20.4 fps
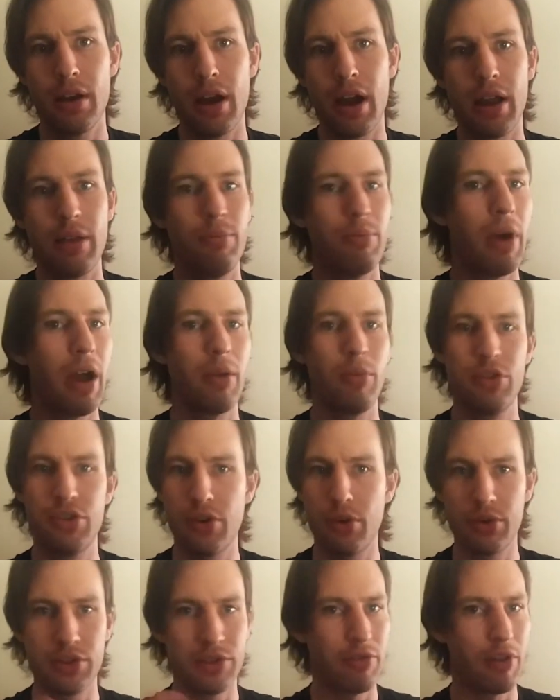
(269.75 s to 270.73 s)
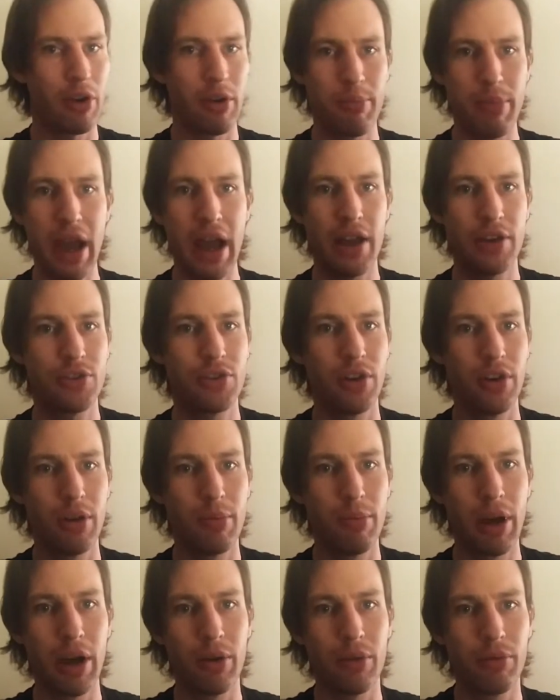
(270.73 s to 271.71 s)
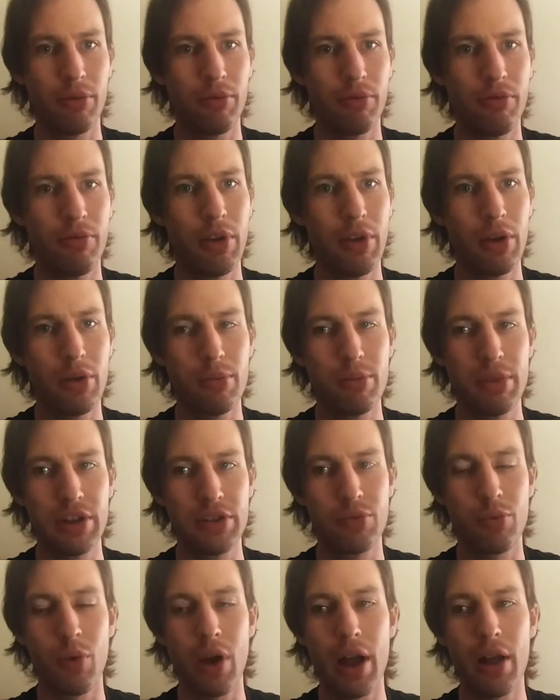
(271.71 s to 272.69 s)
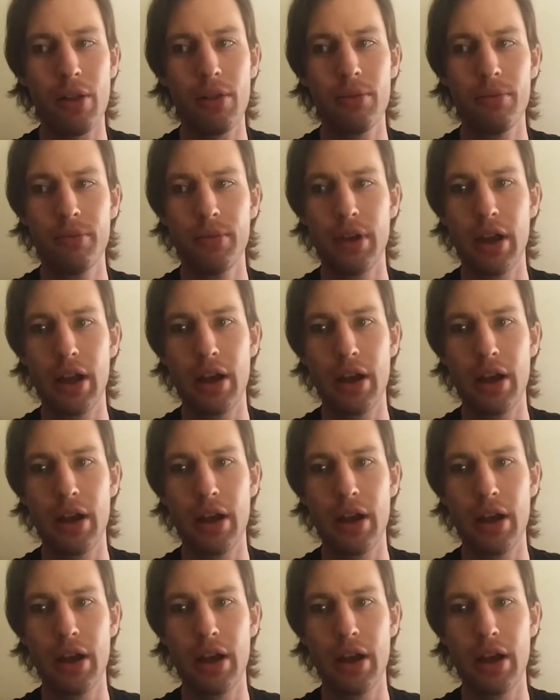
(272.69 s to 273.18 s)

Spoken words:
I was always very passionate about film as well.